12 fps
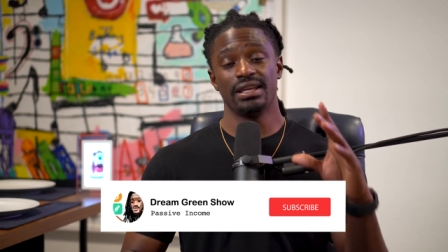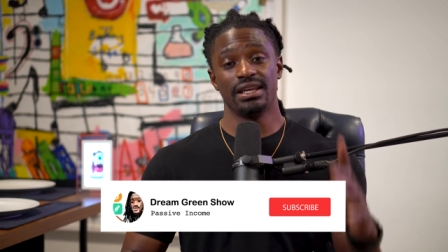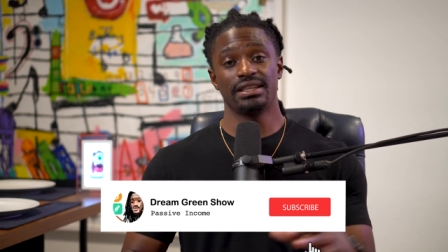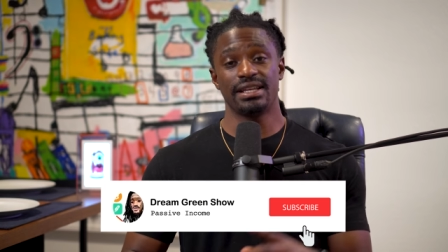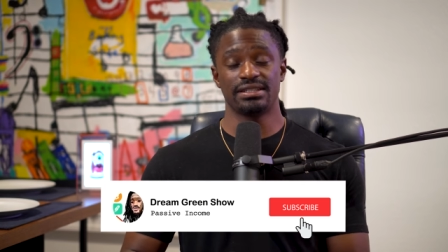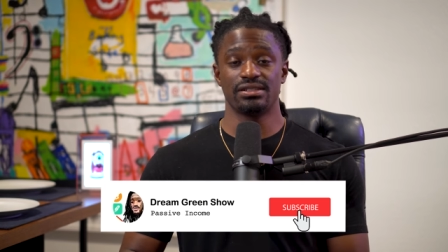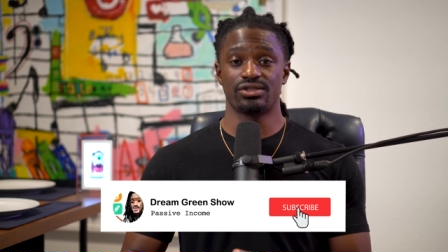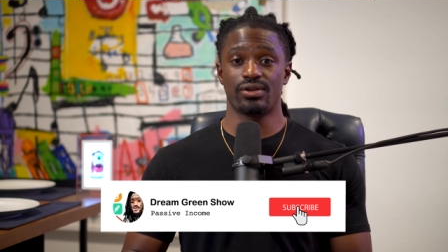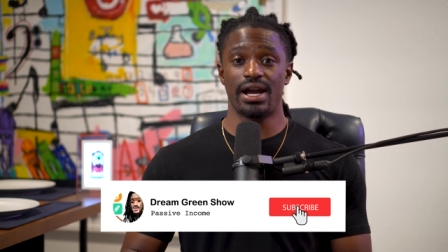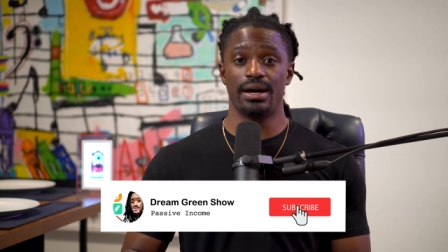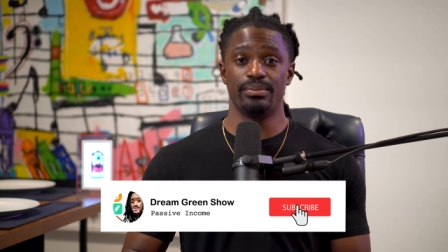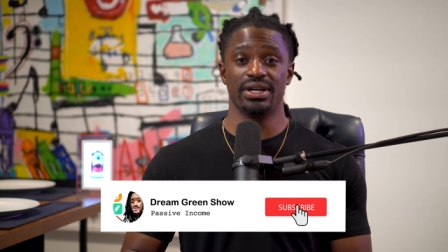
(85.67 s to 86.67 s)
Hit that
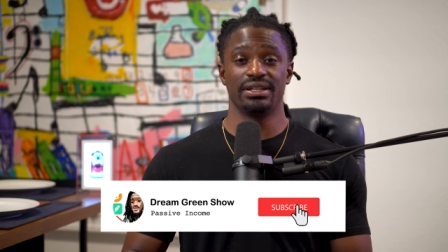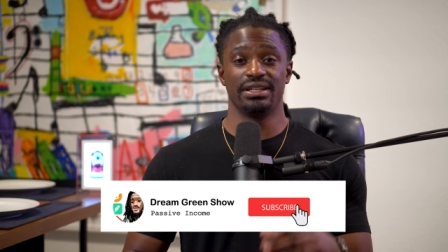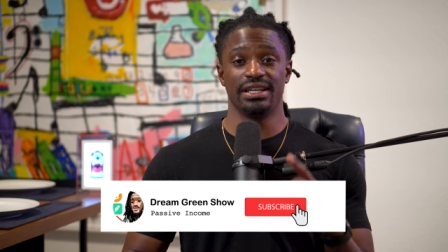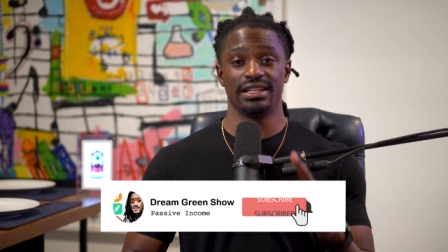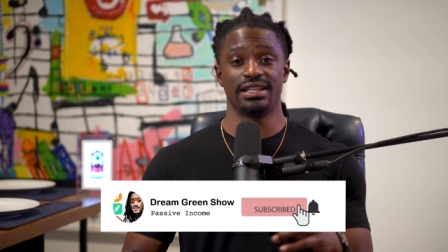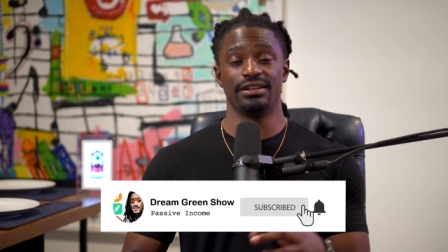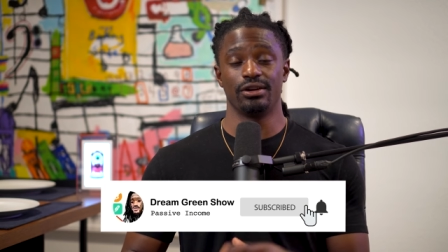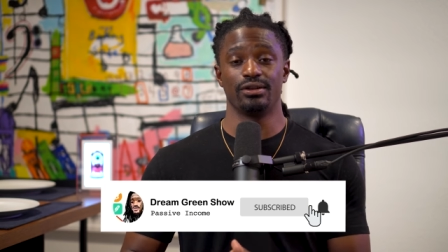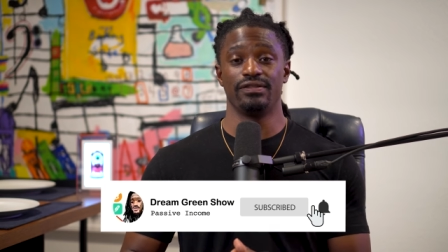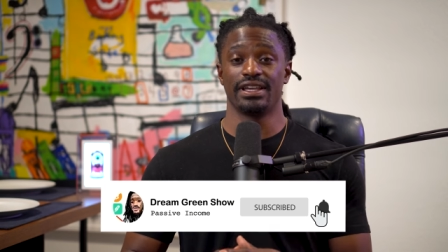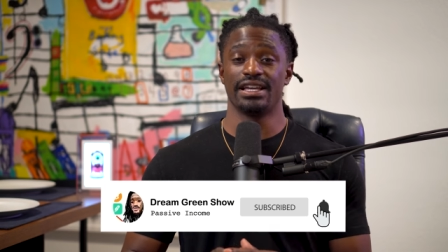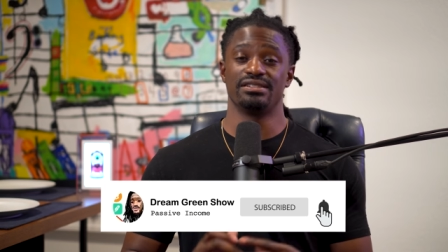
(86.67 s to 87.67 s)
subscribe button and hit that
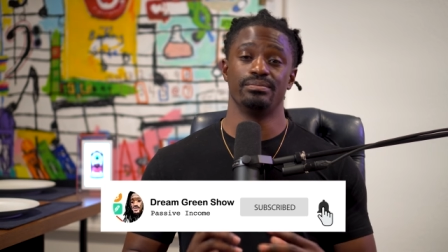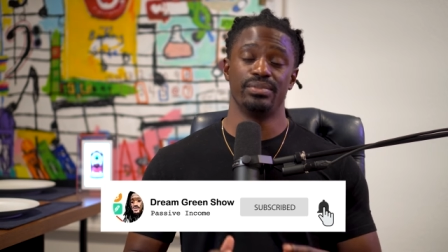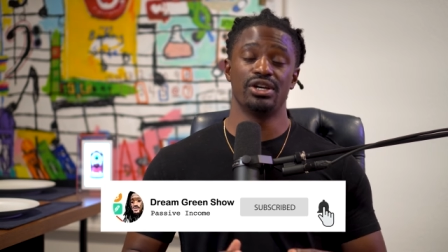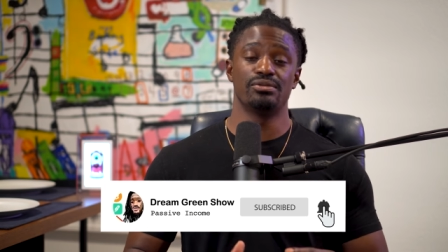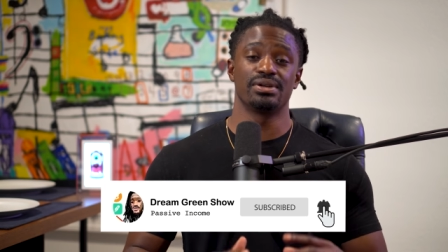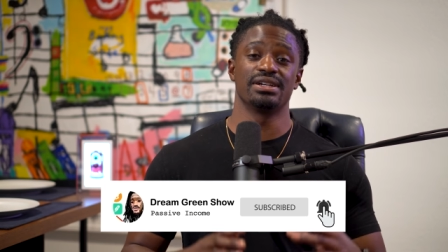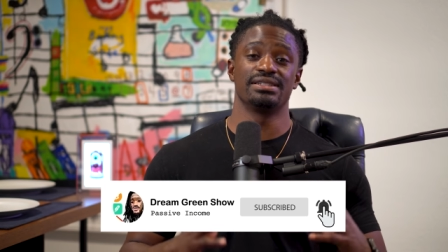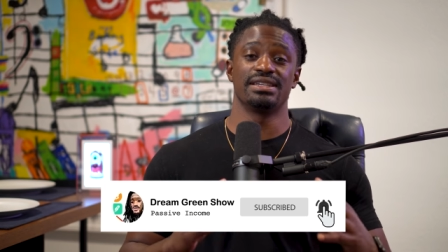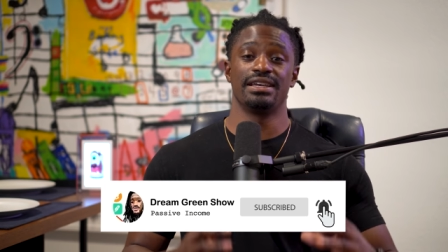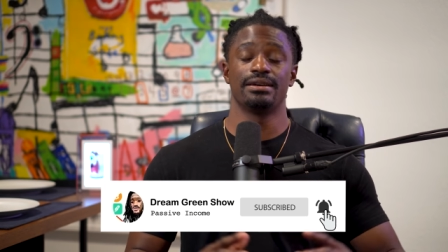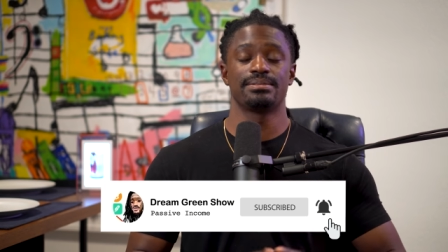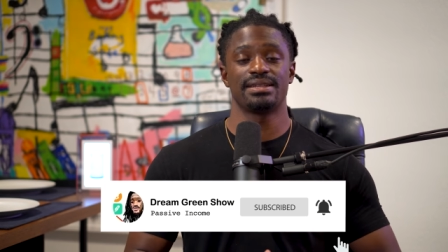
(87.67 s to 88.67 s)
notification bell because it
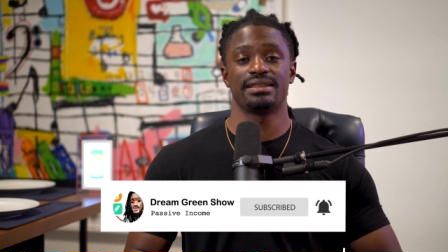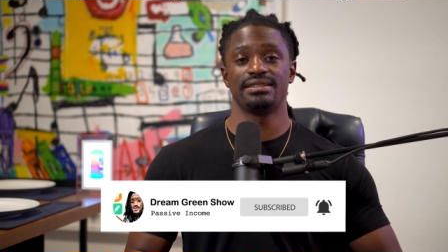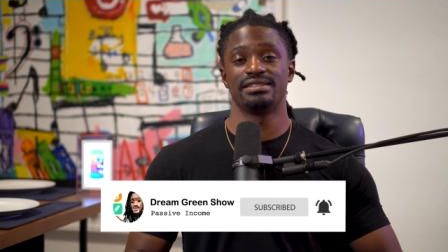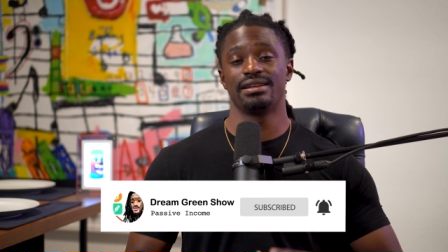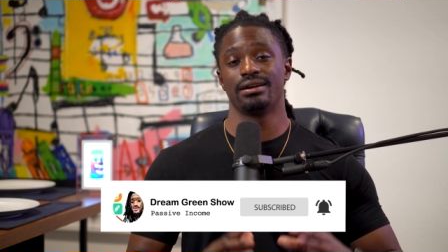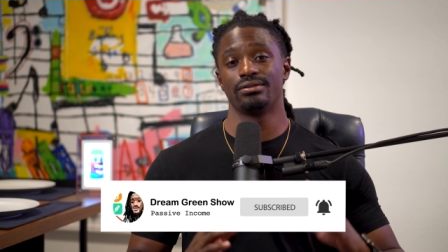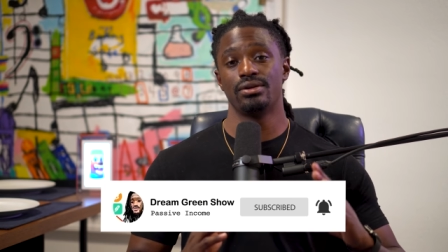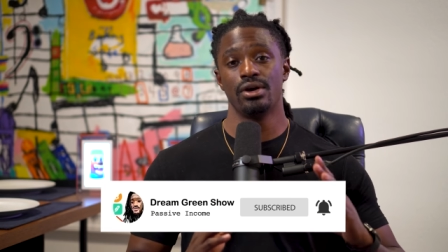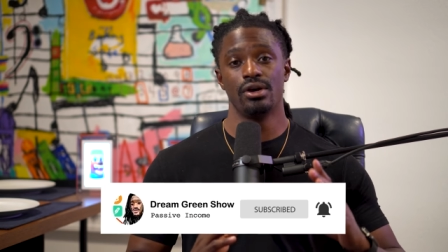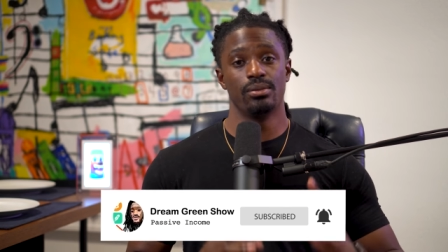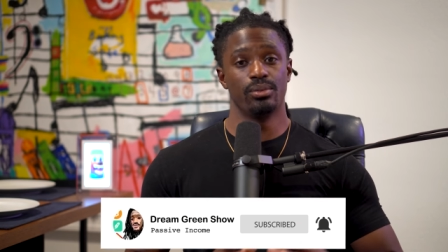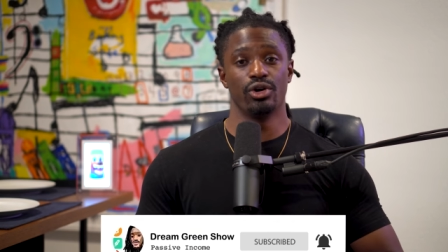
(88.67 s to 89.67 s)
helps out this channel
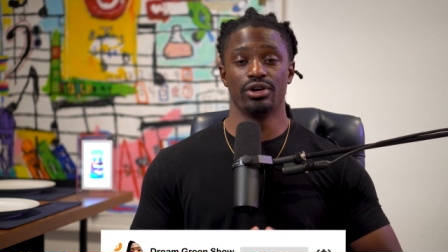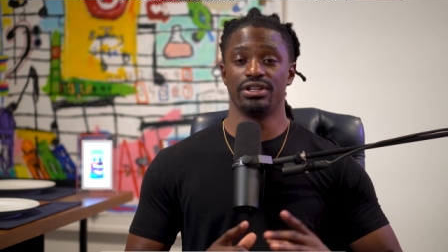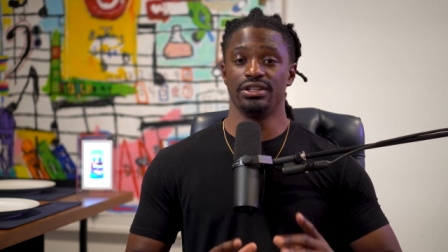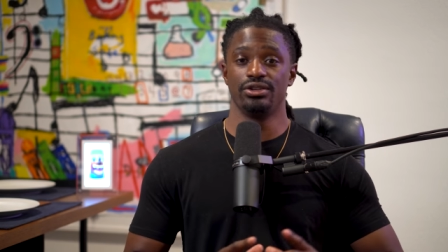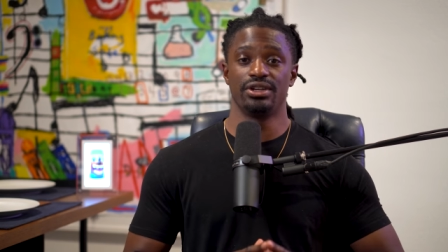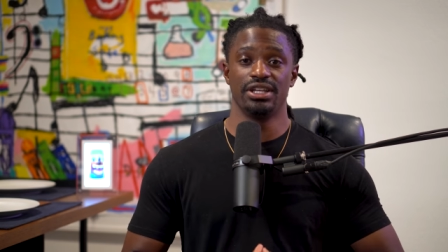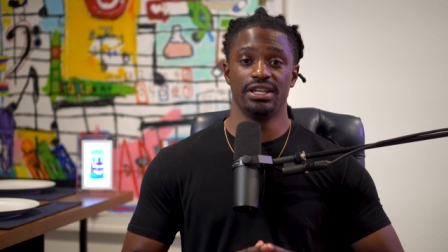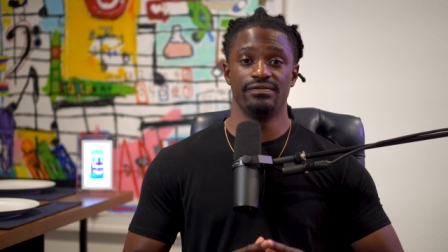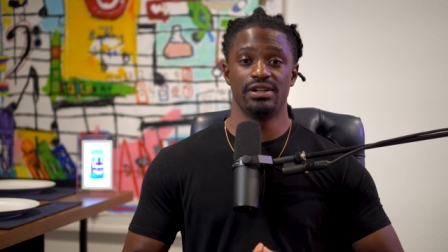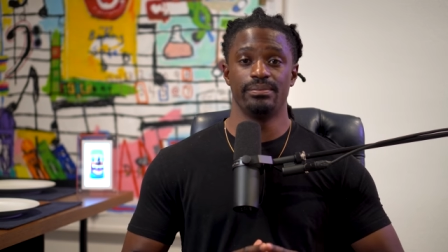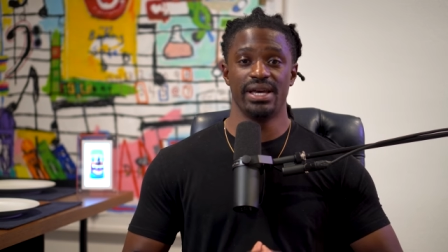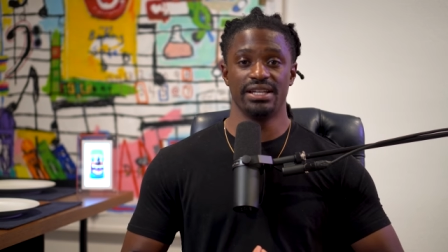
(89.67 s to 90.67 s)
more than you can
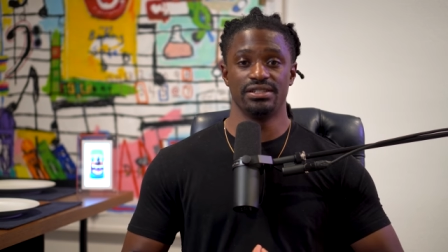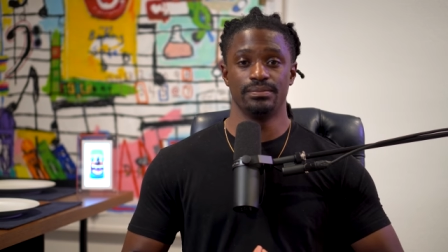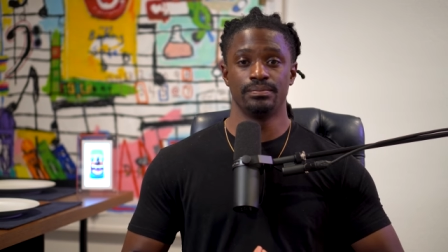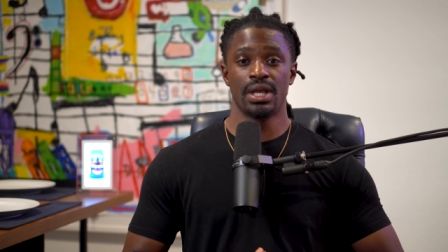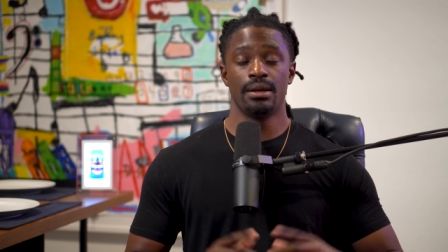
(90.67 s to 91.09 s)
even imagine.